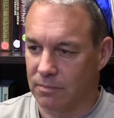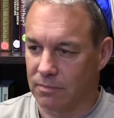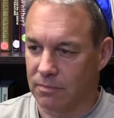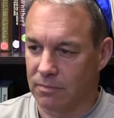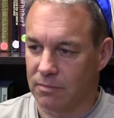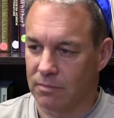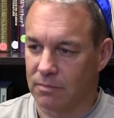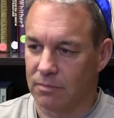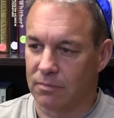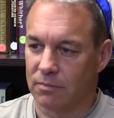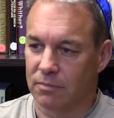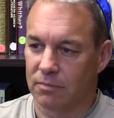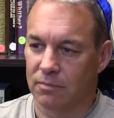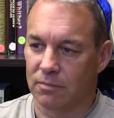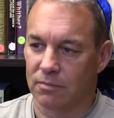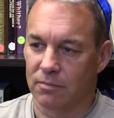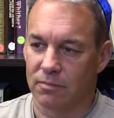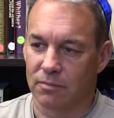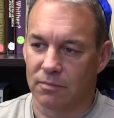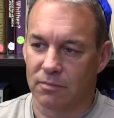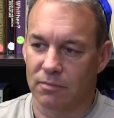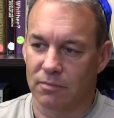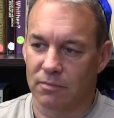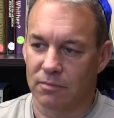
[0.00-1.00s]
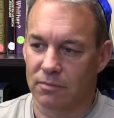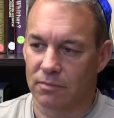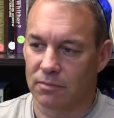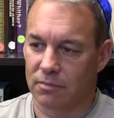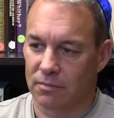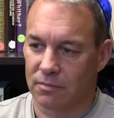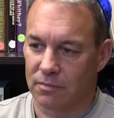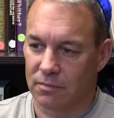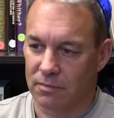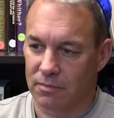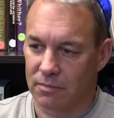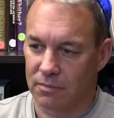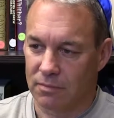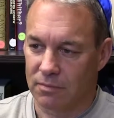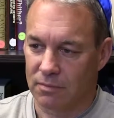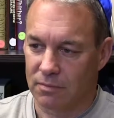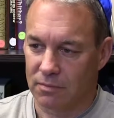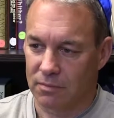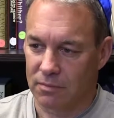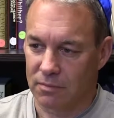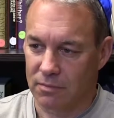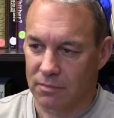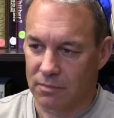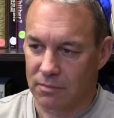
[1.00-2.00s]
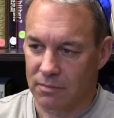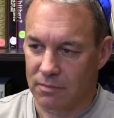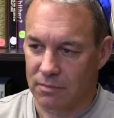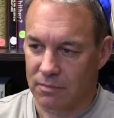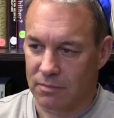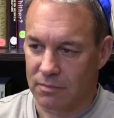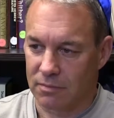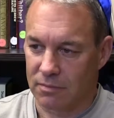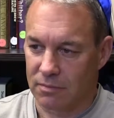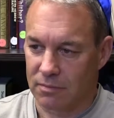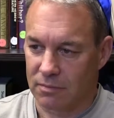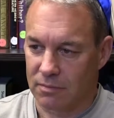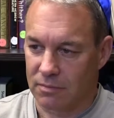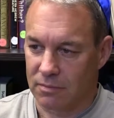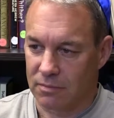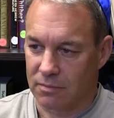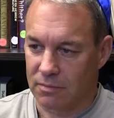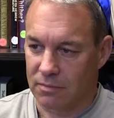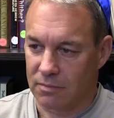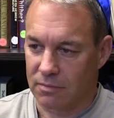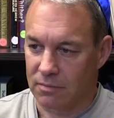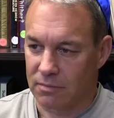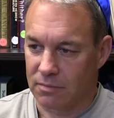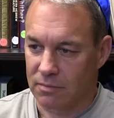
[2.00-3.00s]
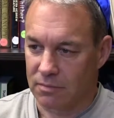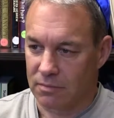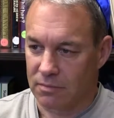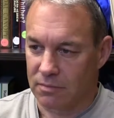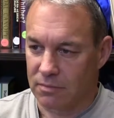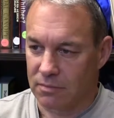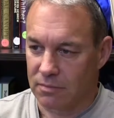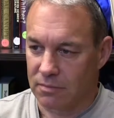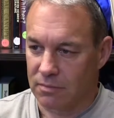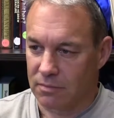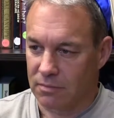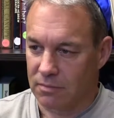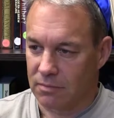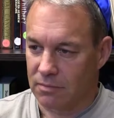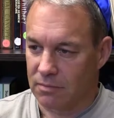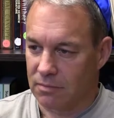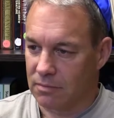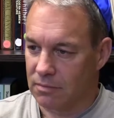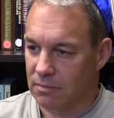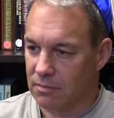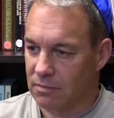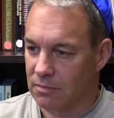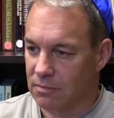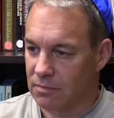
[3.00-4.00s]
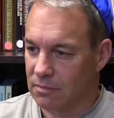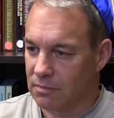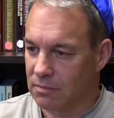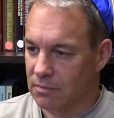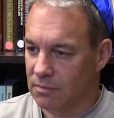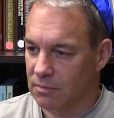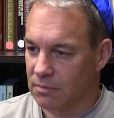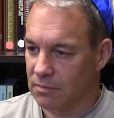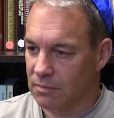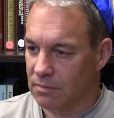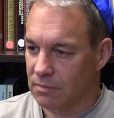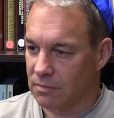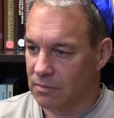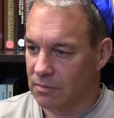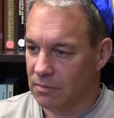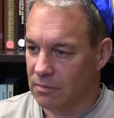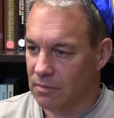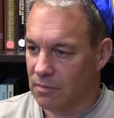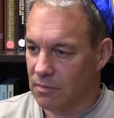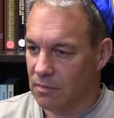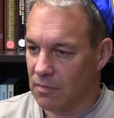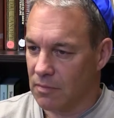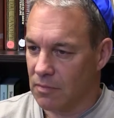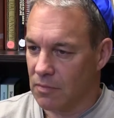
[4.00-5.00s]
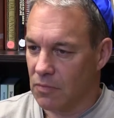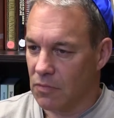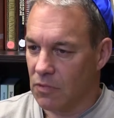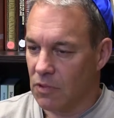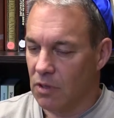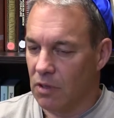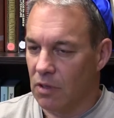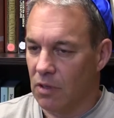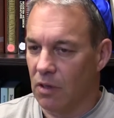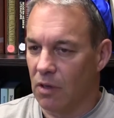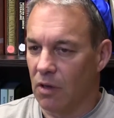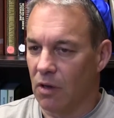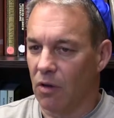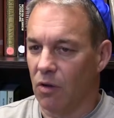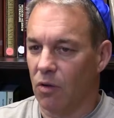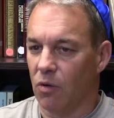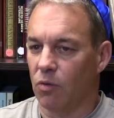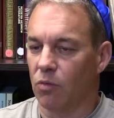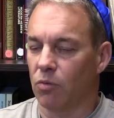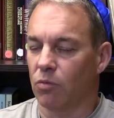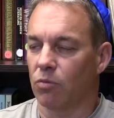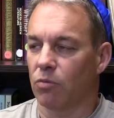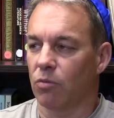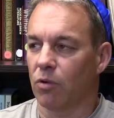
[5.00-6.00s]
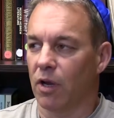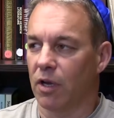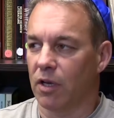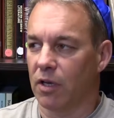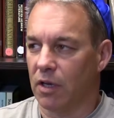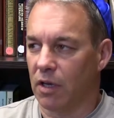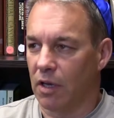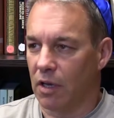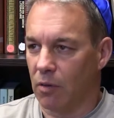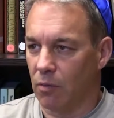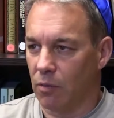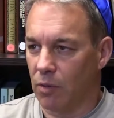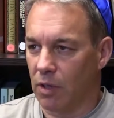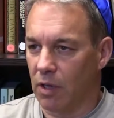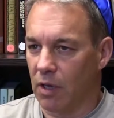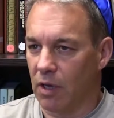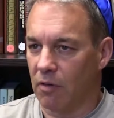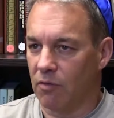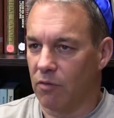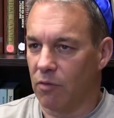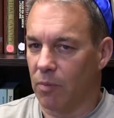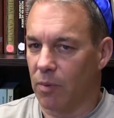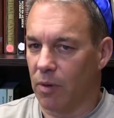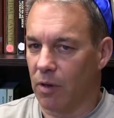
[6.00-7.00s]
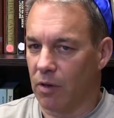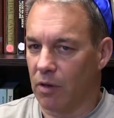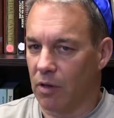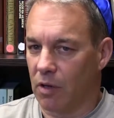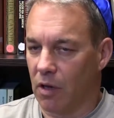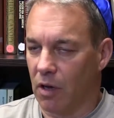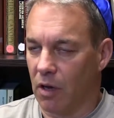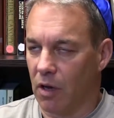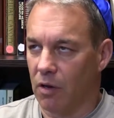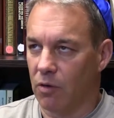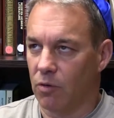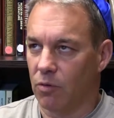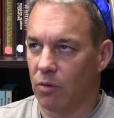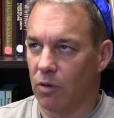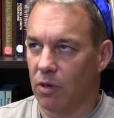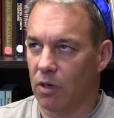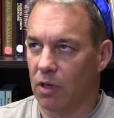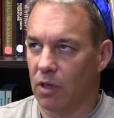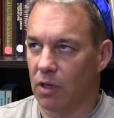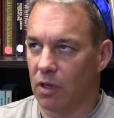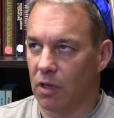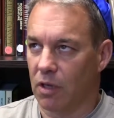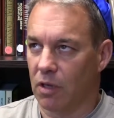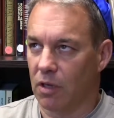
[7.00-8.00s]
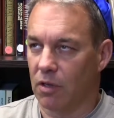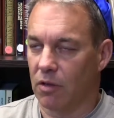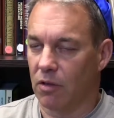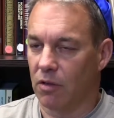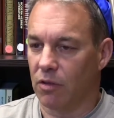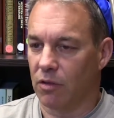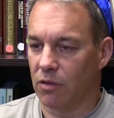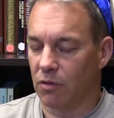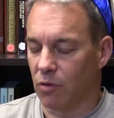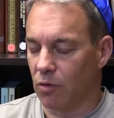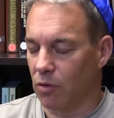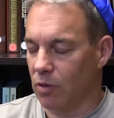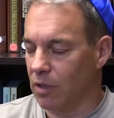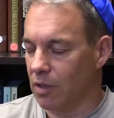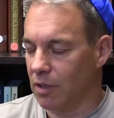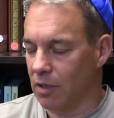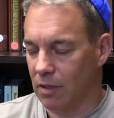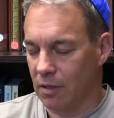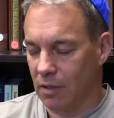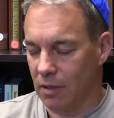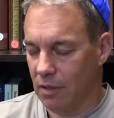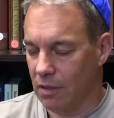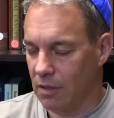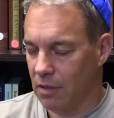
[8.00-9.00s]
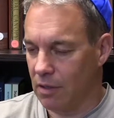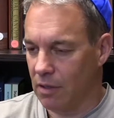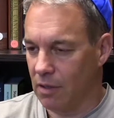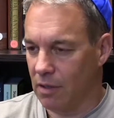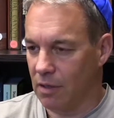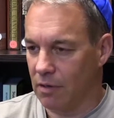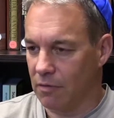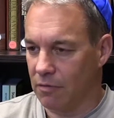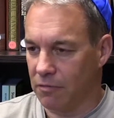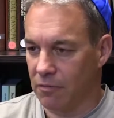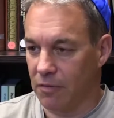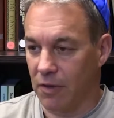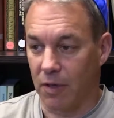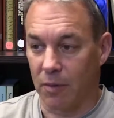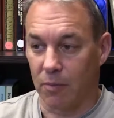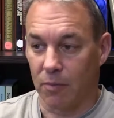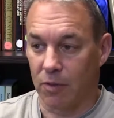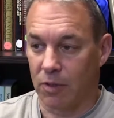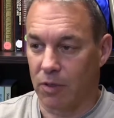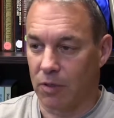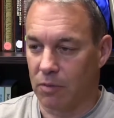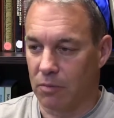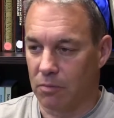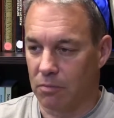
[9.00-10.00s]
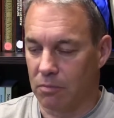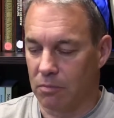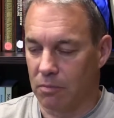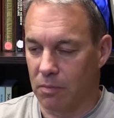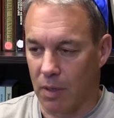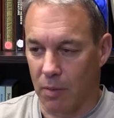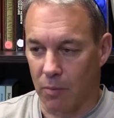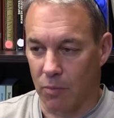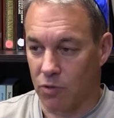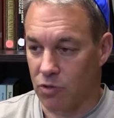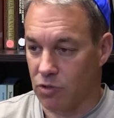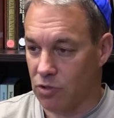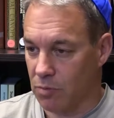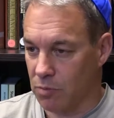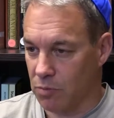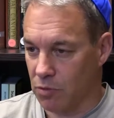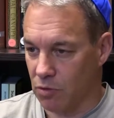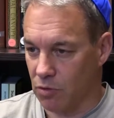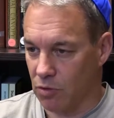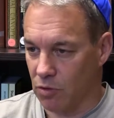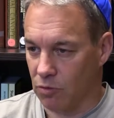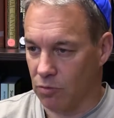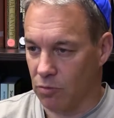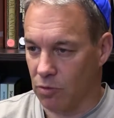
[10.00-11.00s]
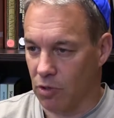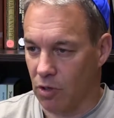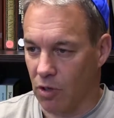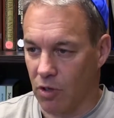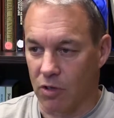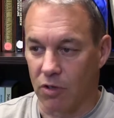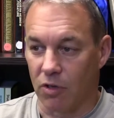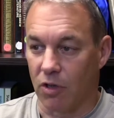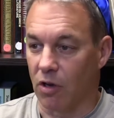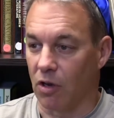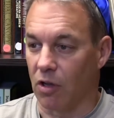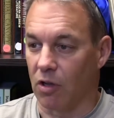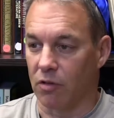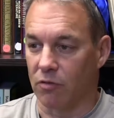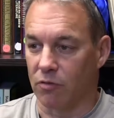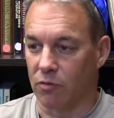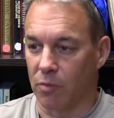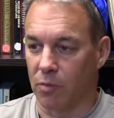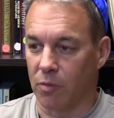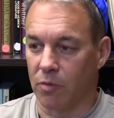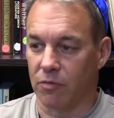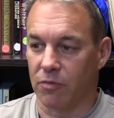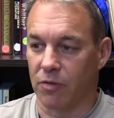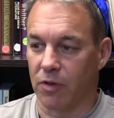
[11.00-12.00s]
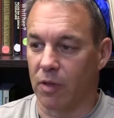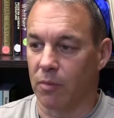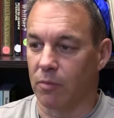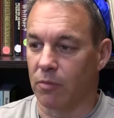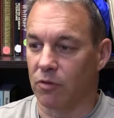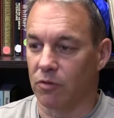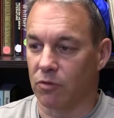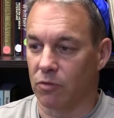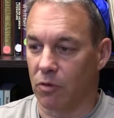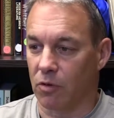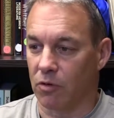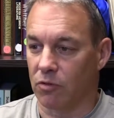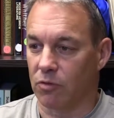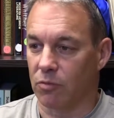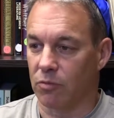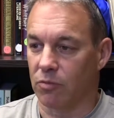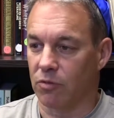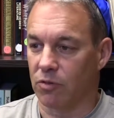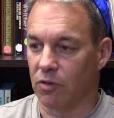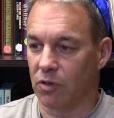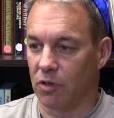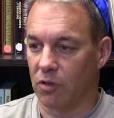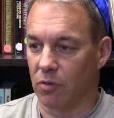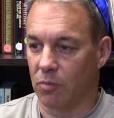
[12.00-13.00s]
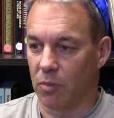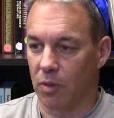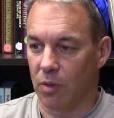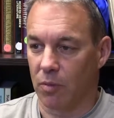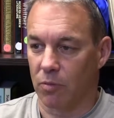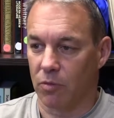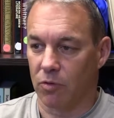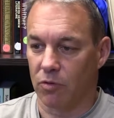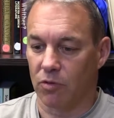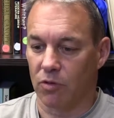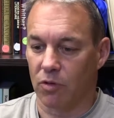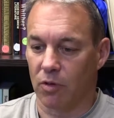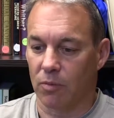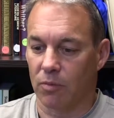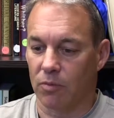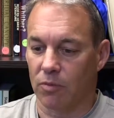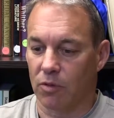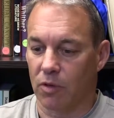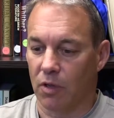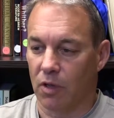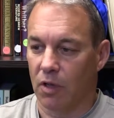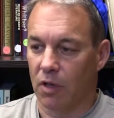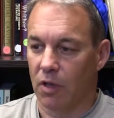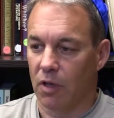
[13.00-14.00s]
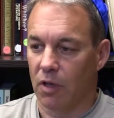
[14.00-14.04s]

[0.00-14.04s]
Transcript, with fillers: Can you speak about uh, generally what what is the makeup of the congregation? Oh, right now we have about 130 uh, family membership units. We call it. Not all of them are families. There are some single memberships.